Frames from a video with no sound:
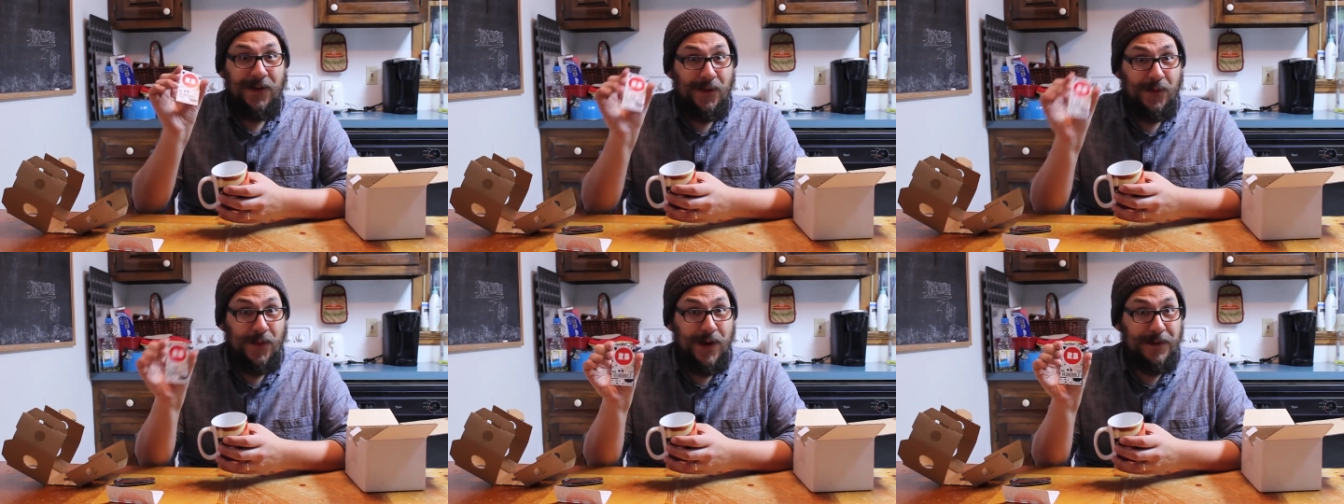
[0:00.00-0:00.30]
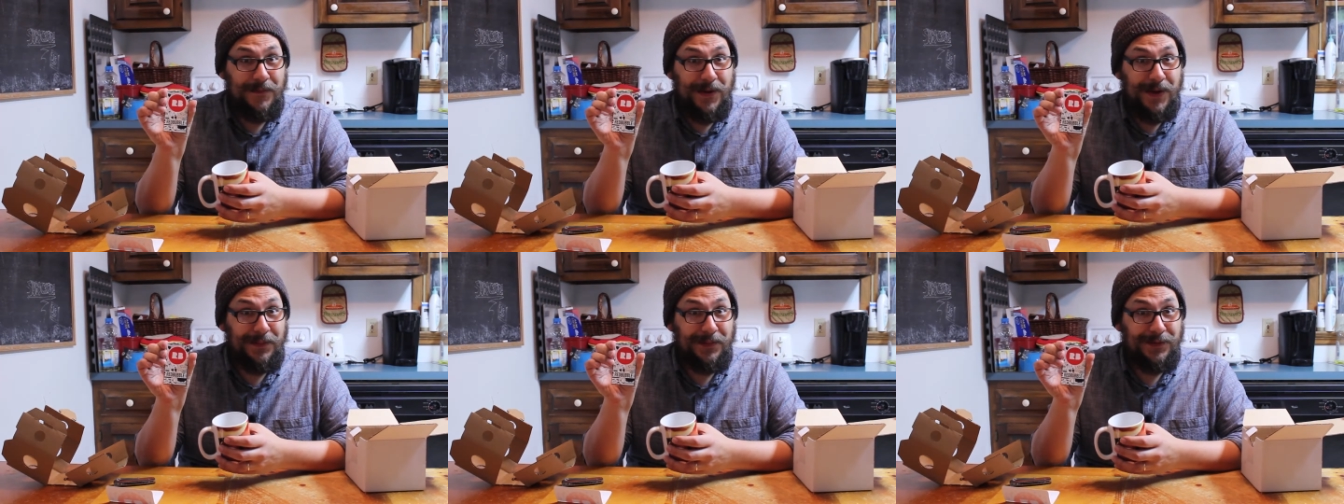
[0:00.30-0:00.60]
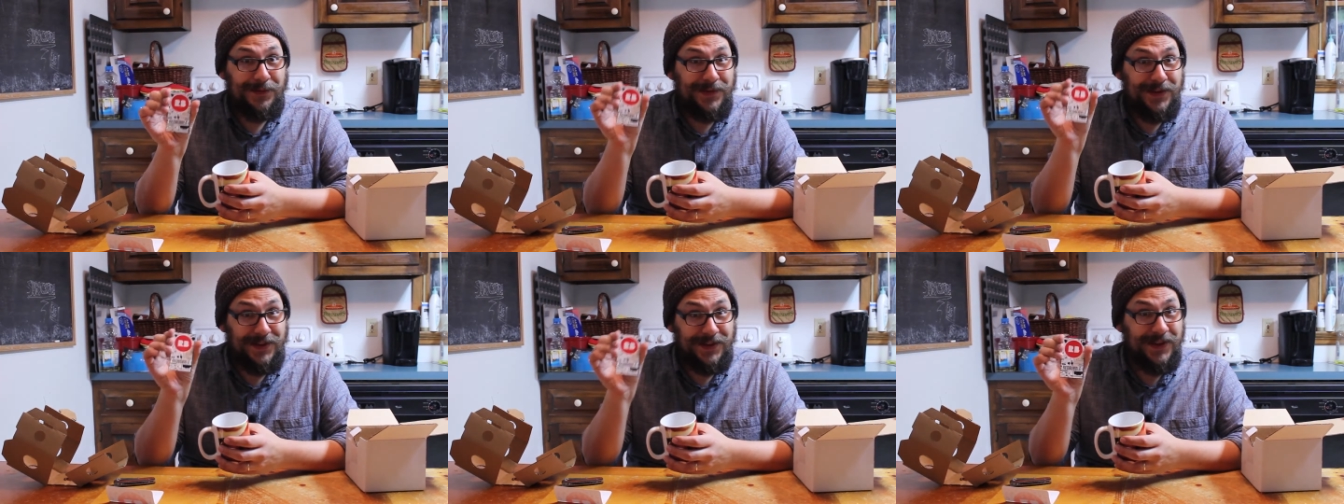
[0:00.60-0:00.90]

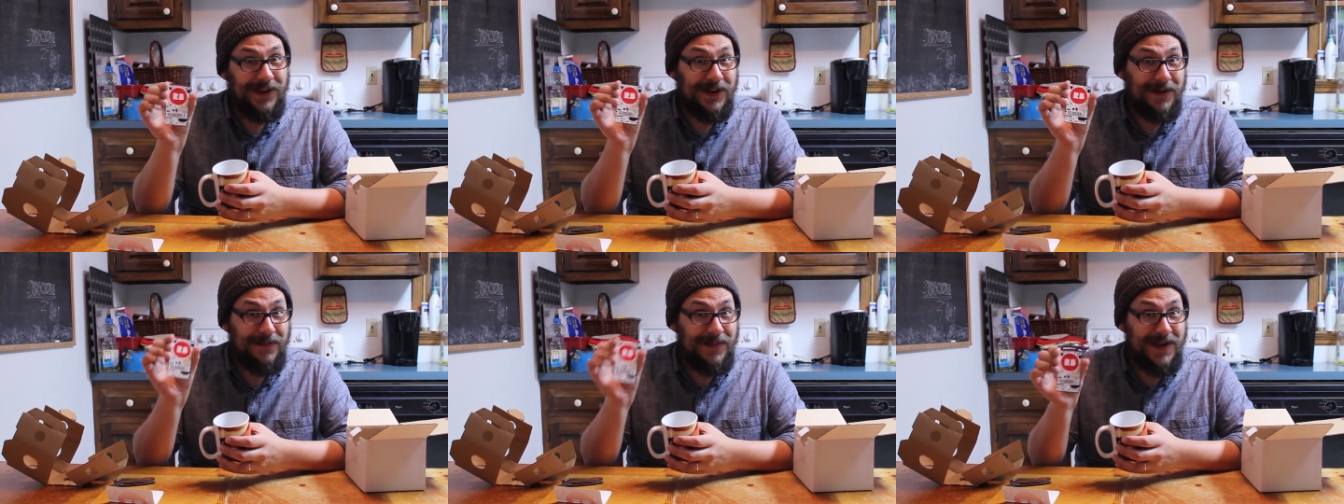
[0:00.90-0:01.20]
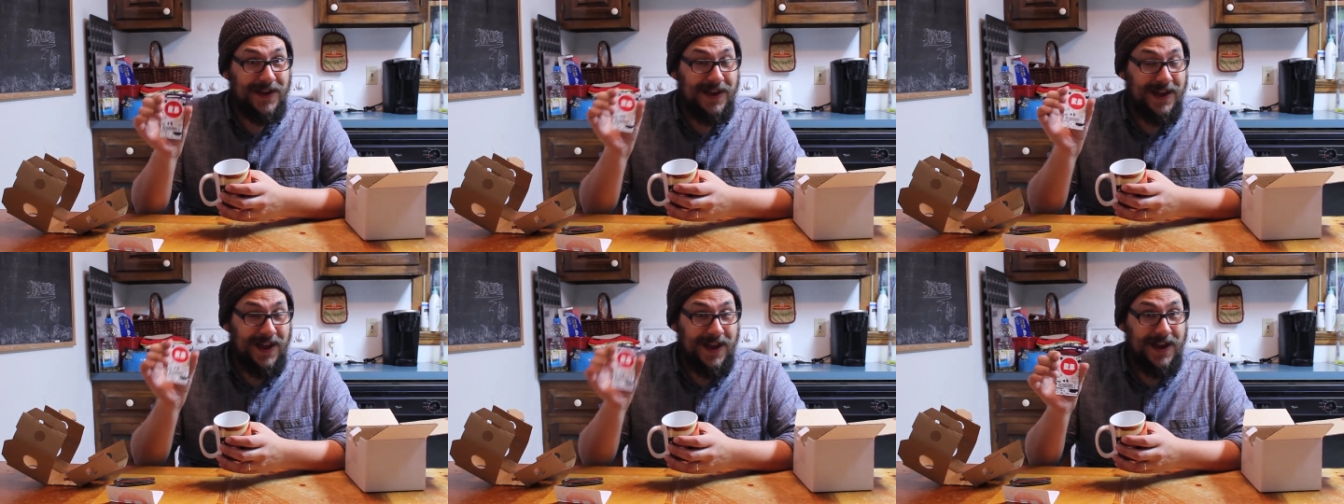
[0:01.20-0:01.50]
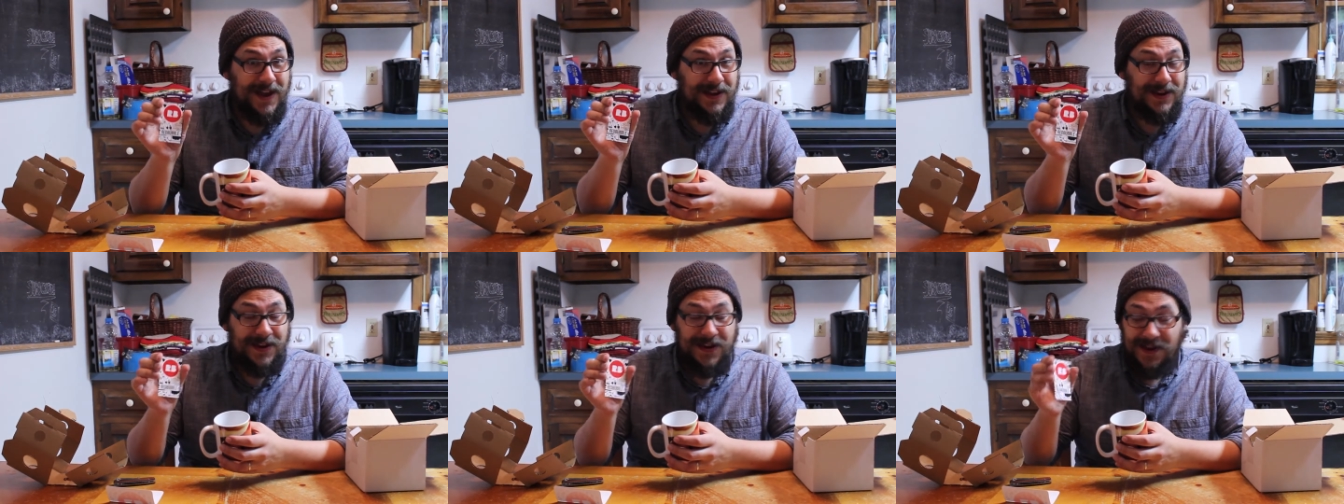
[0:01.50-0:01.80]
Redbubble is going to be
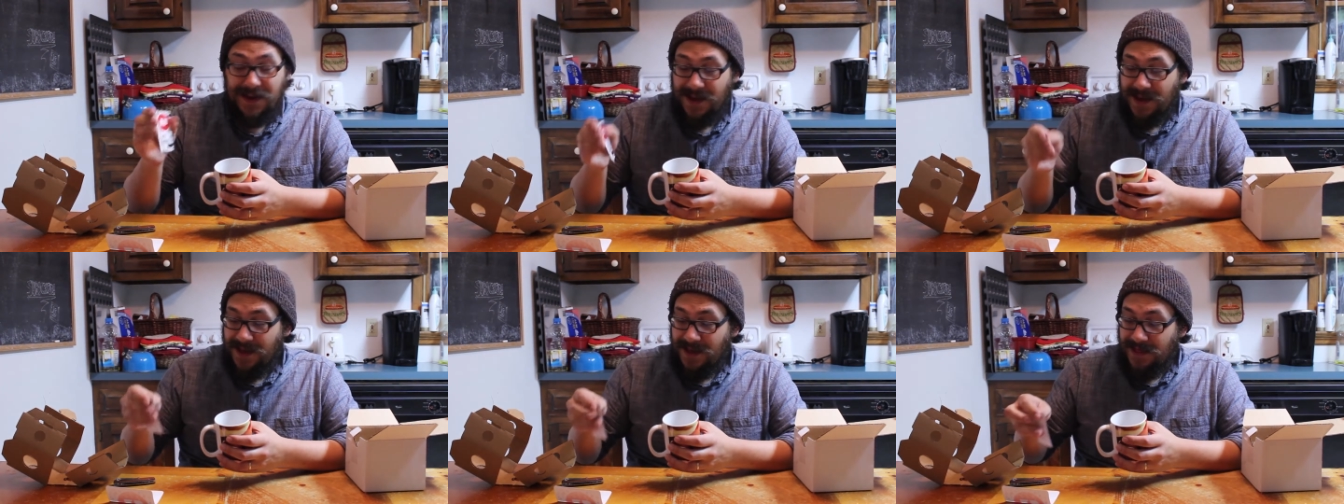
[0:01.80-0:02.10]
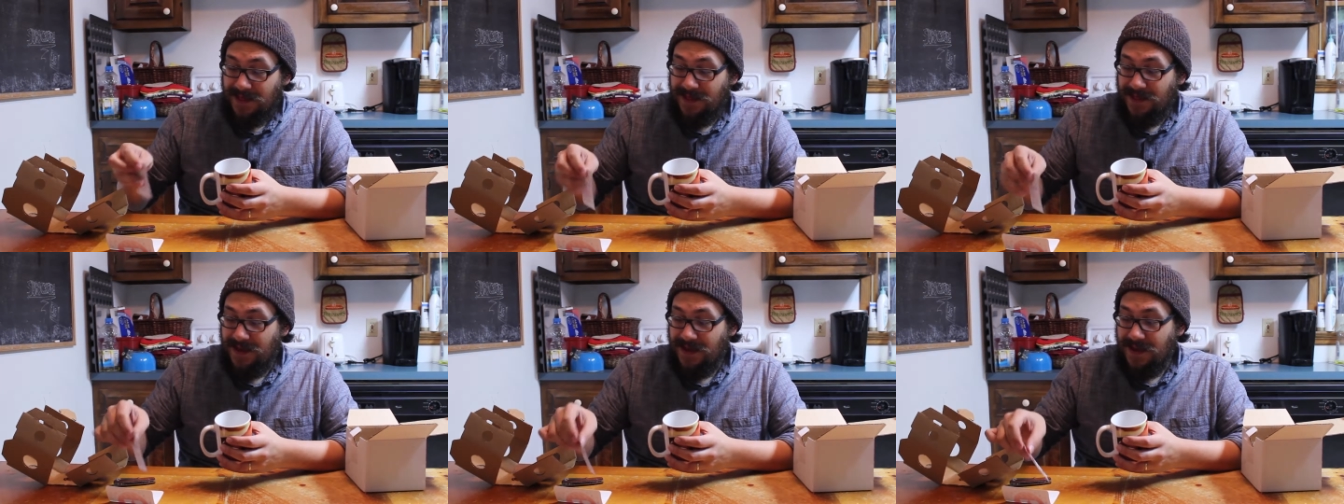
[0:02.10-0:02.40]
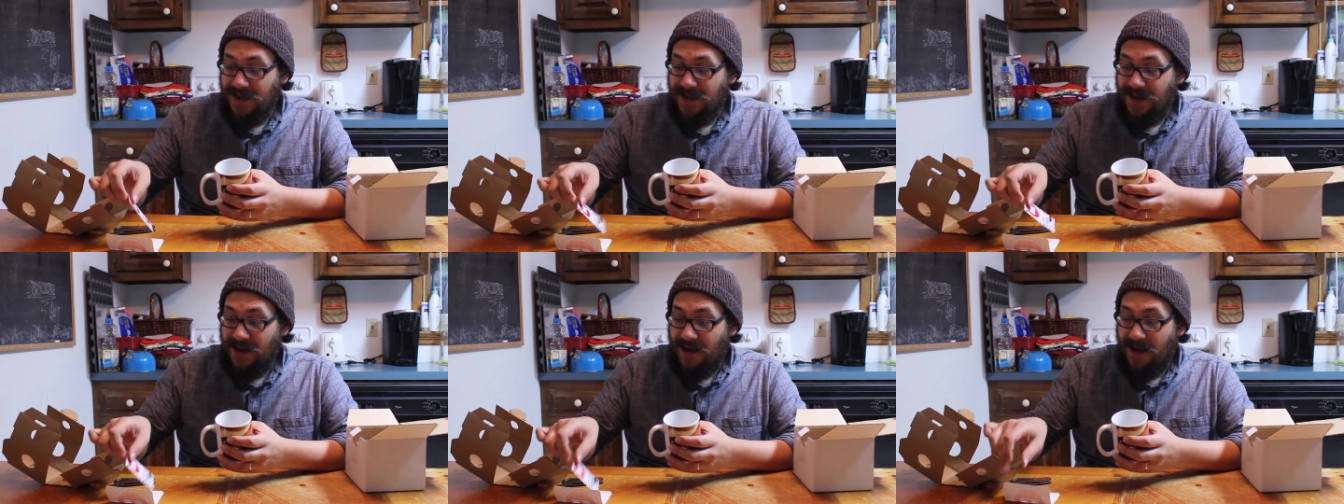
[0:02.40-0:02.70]
in
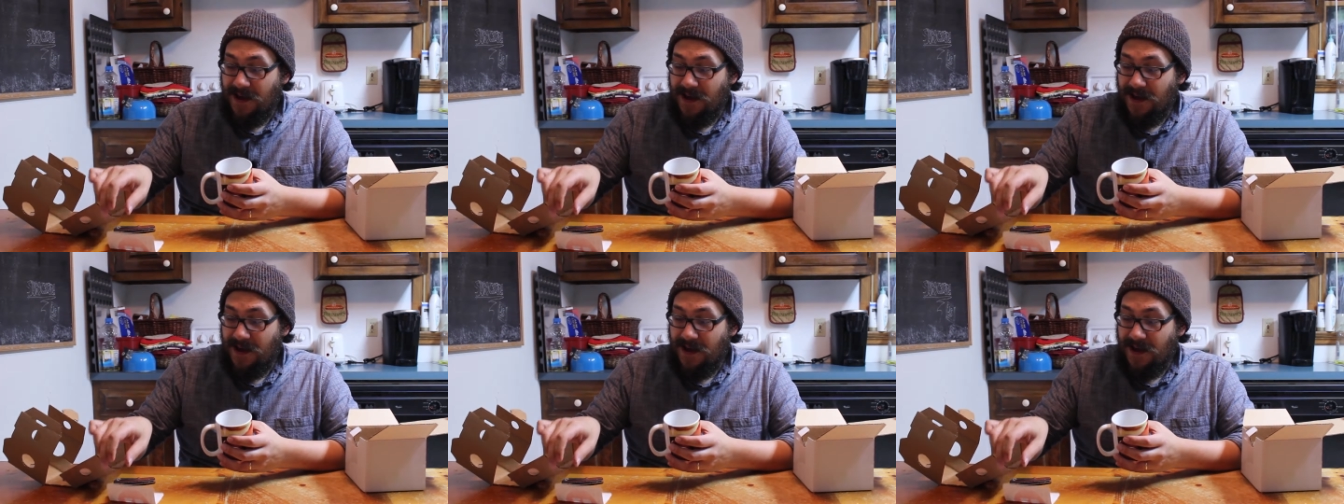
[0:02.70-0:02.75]
the.